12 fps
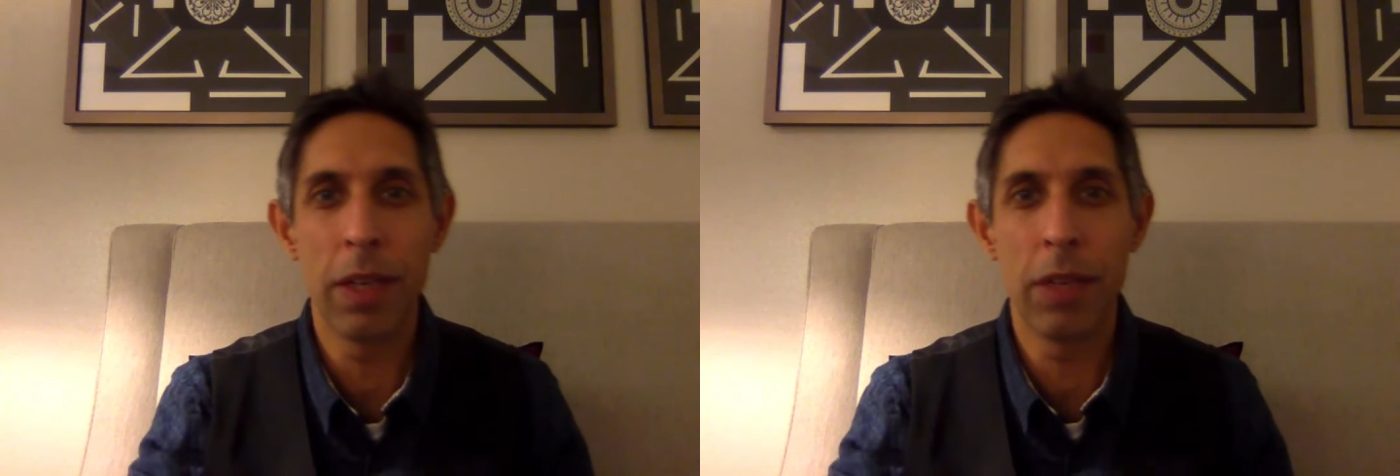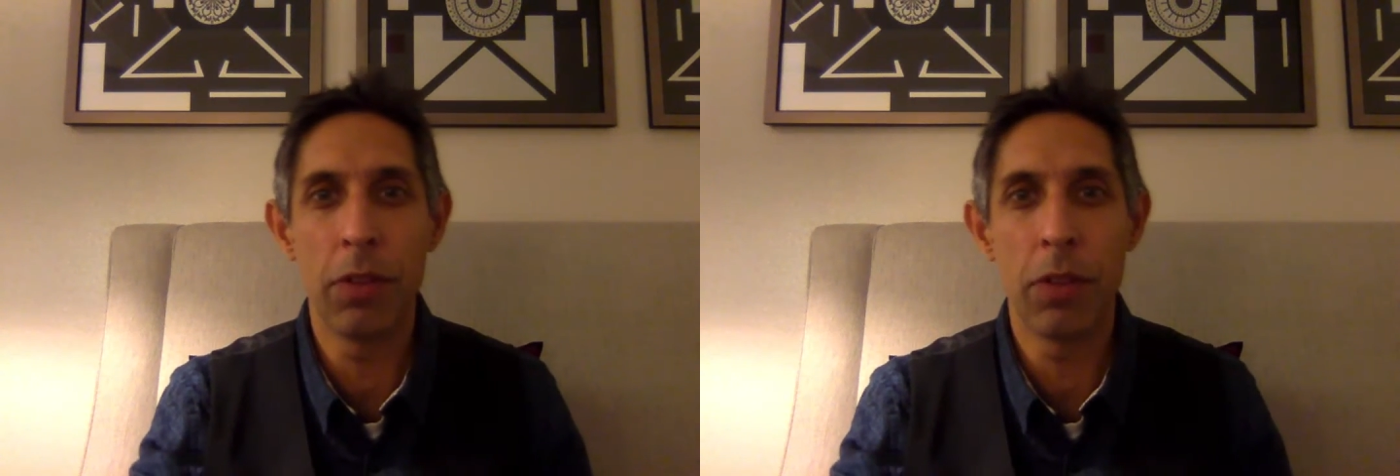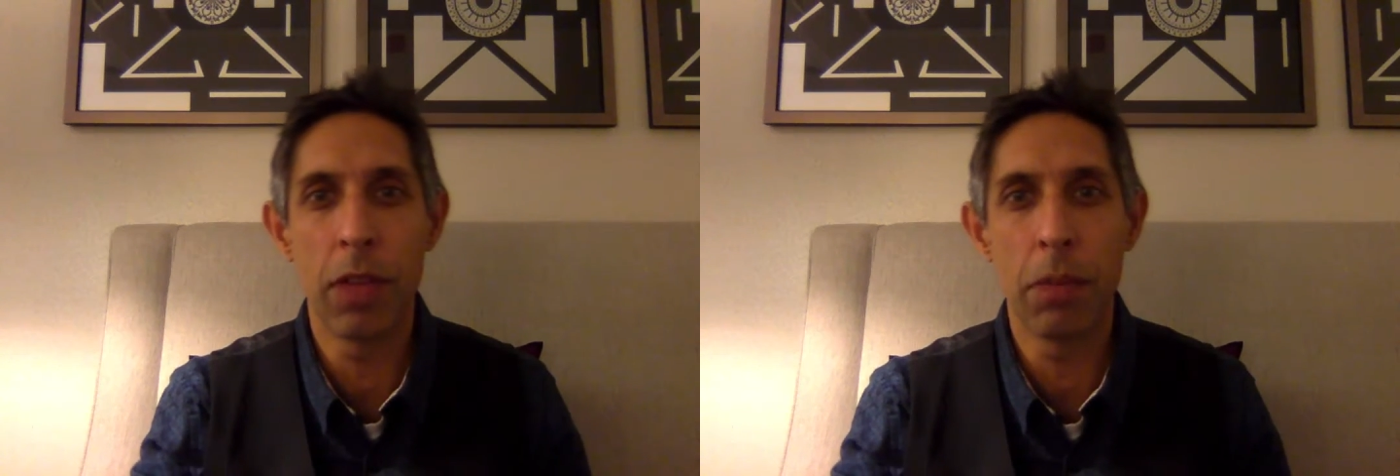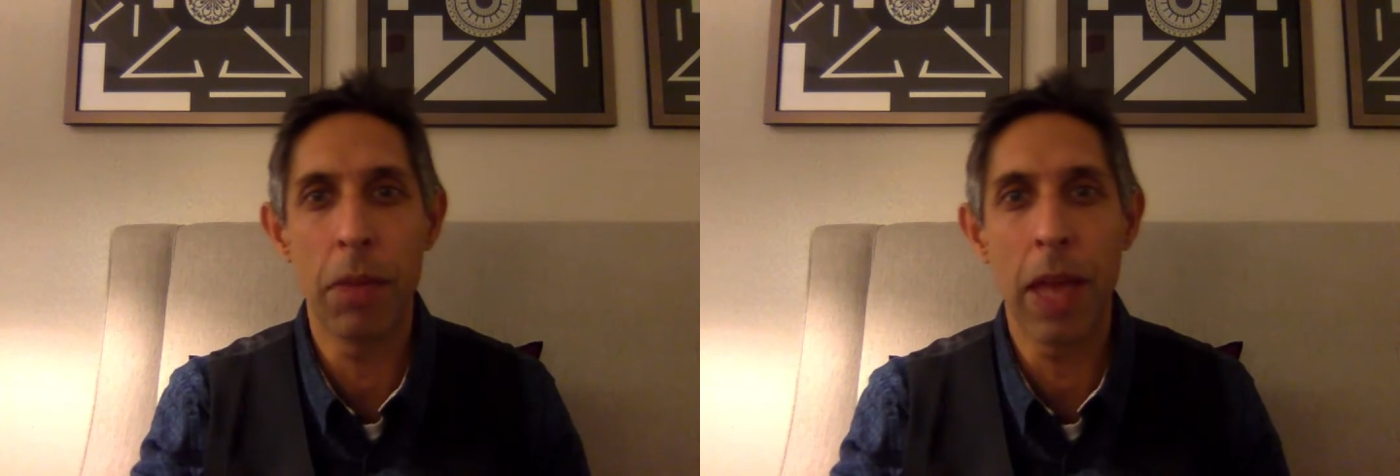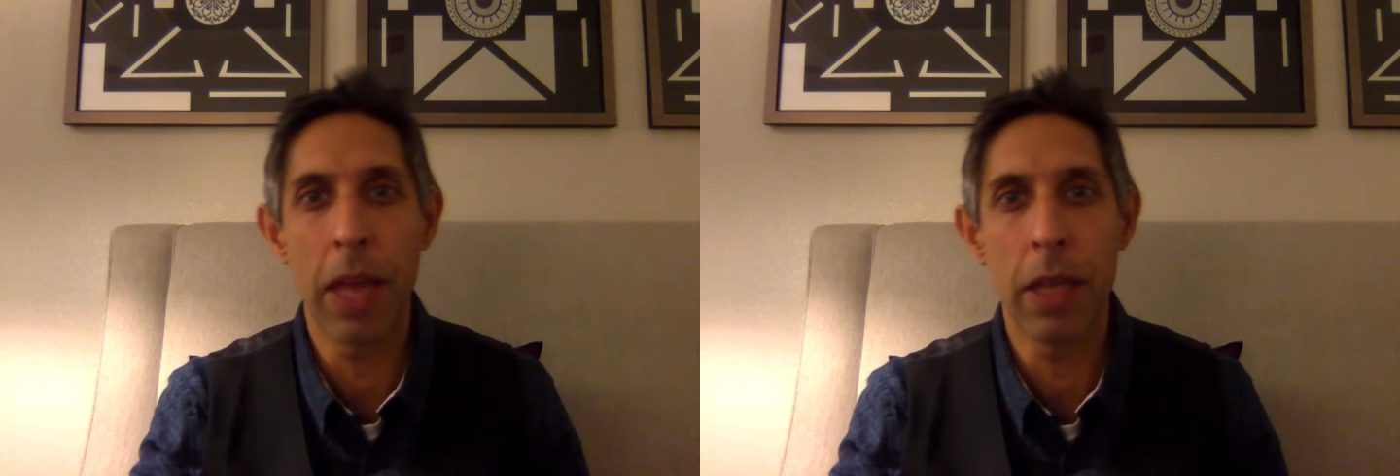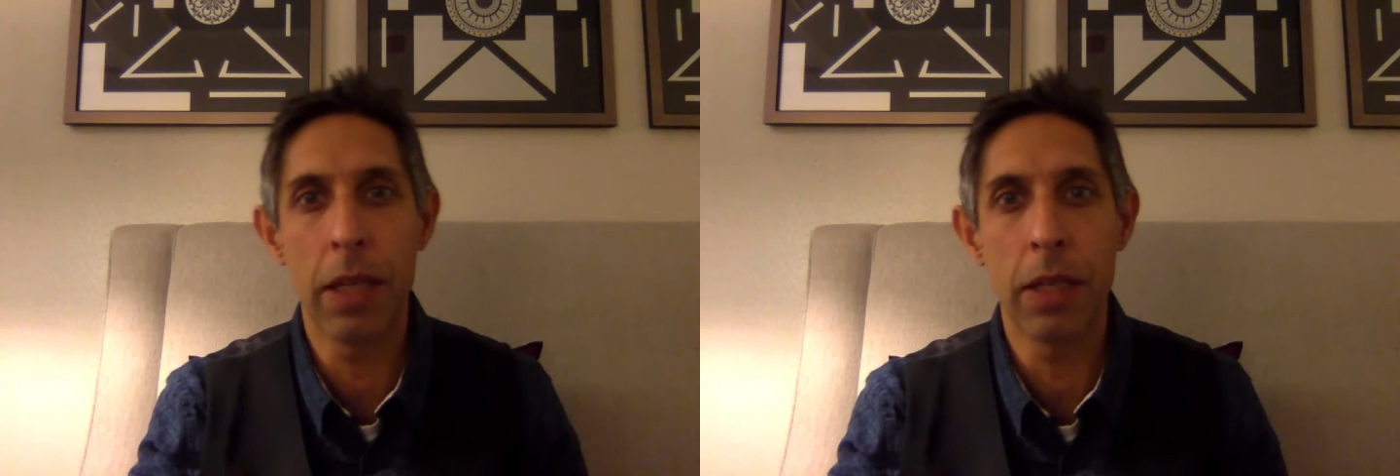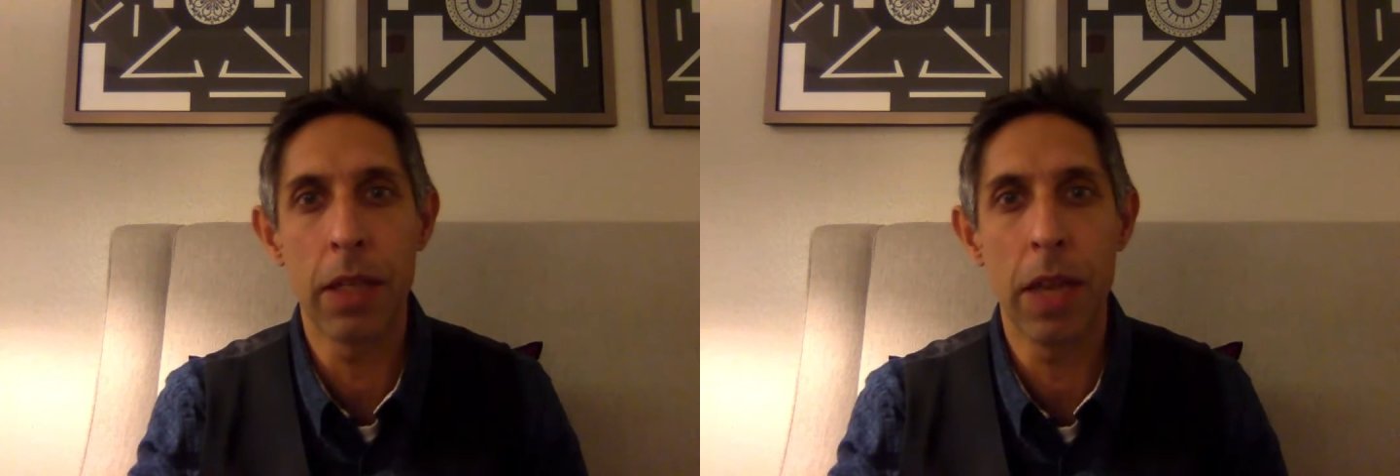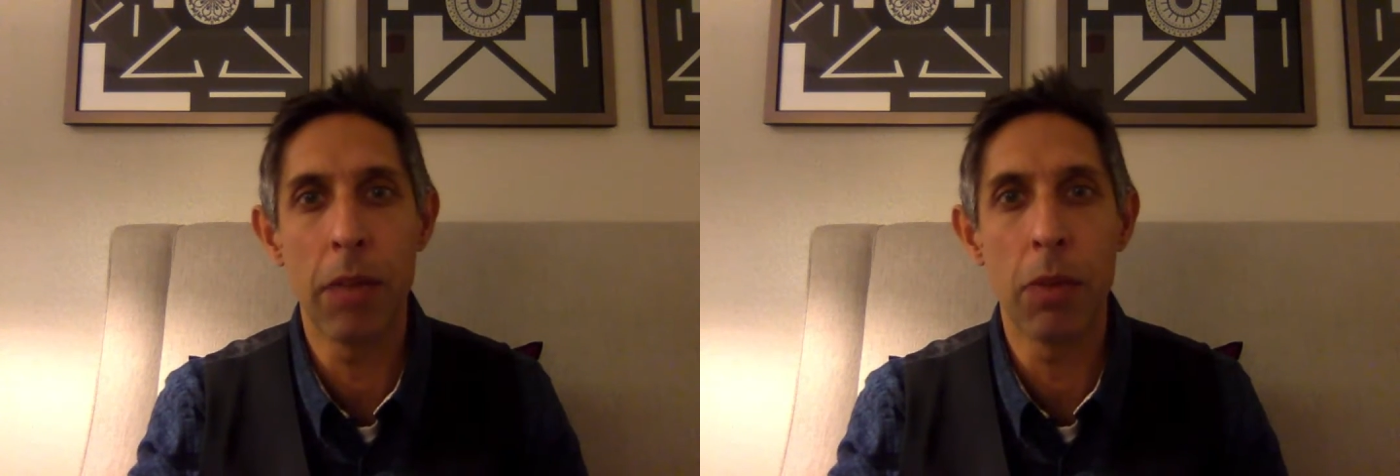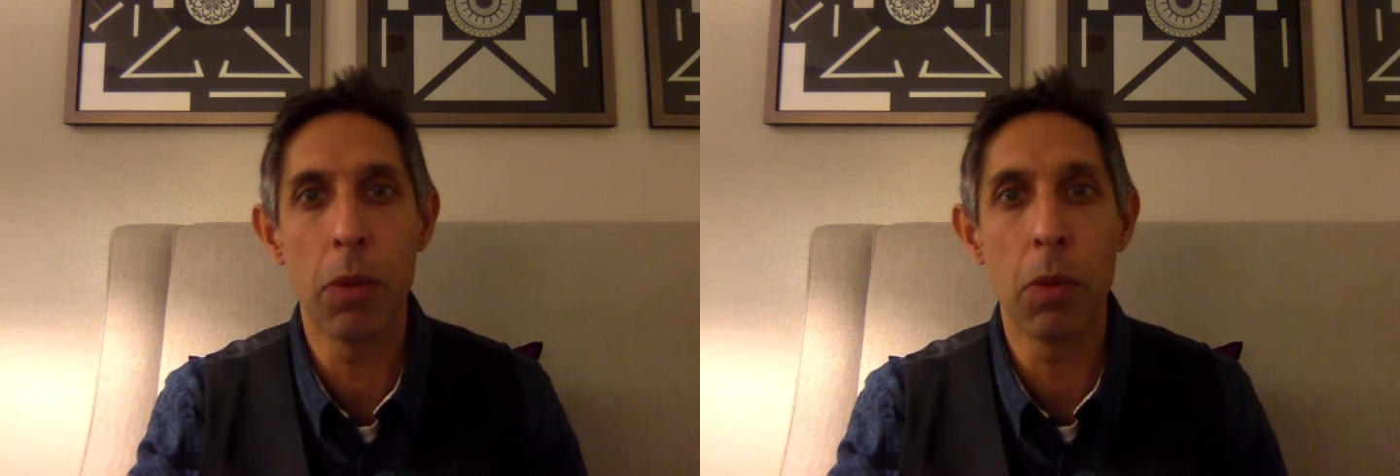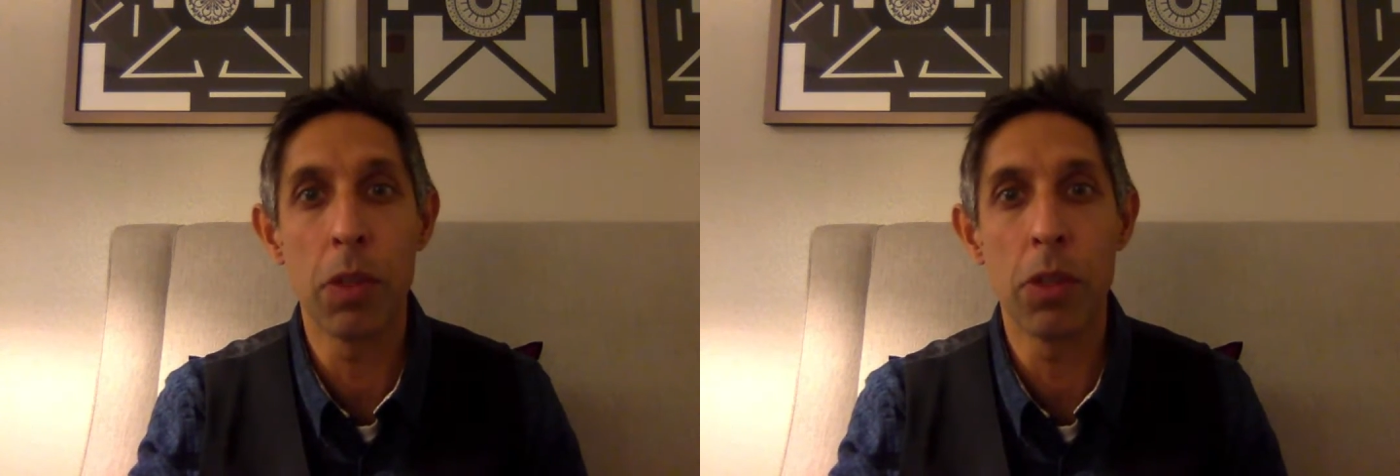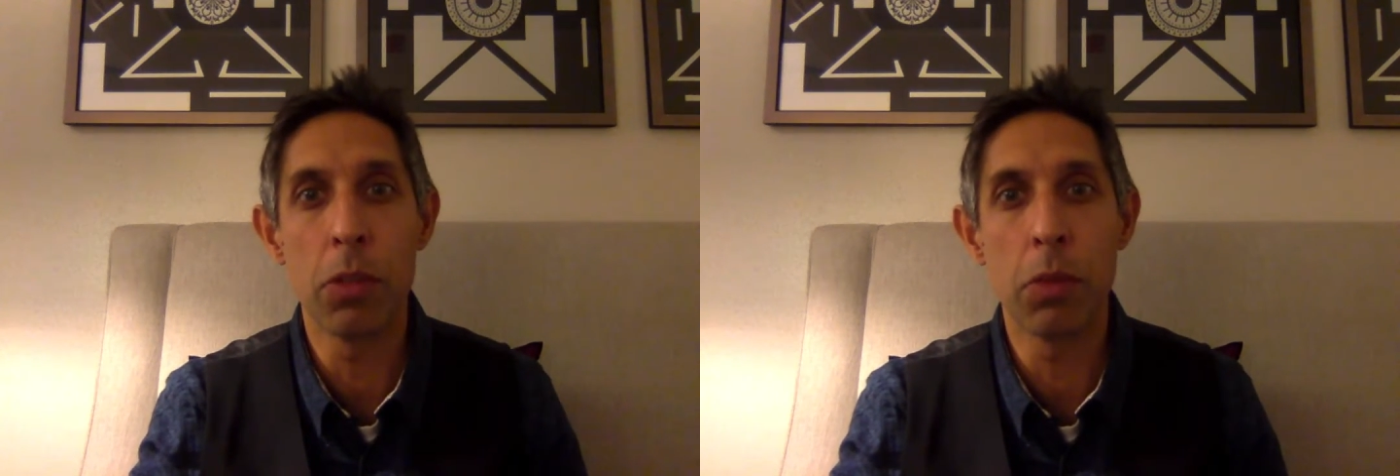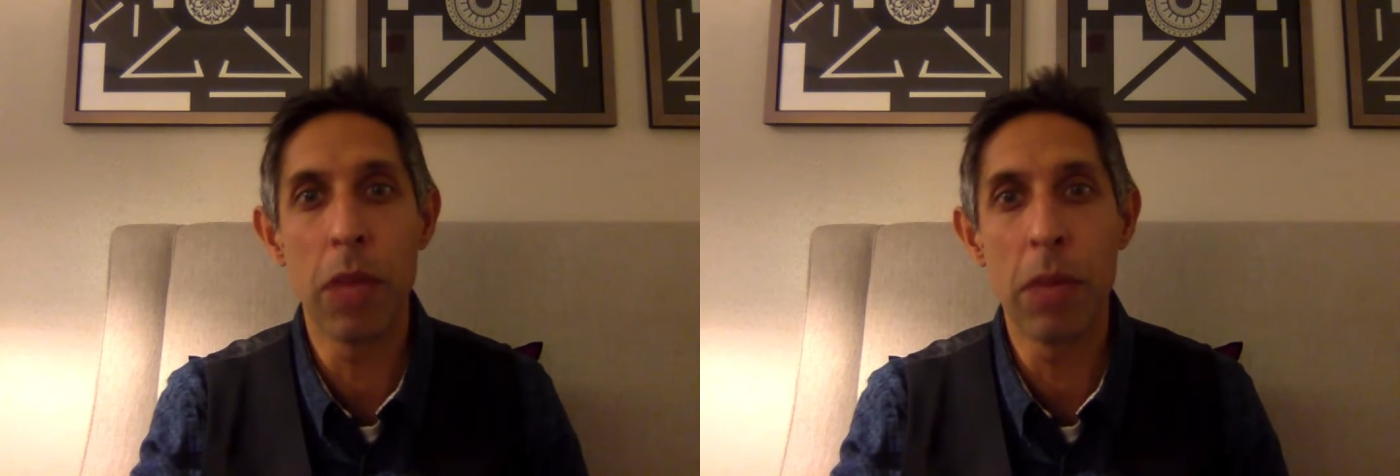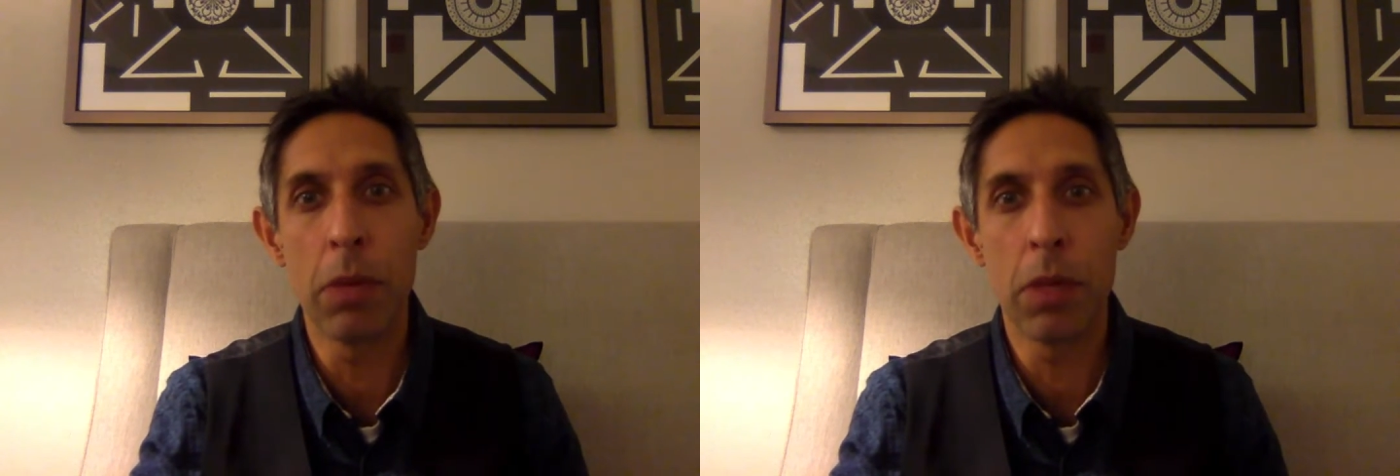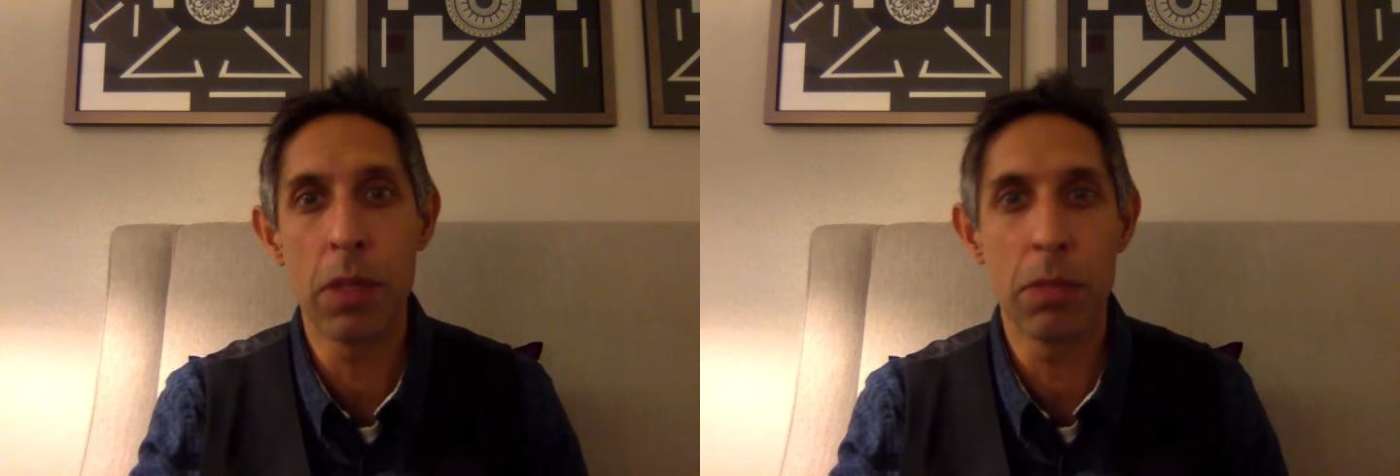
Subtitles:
if you think back in time, there was no playbook.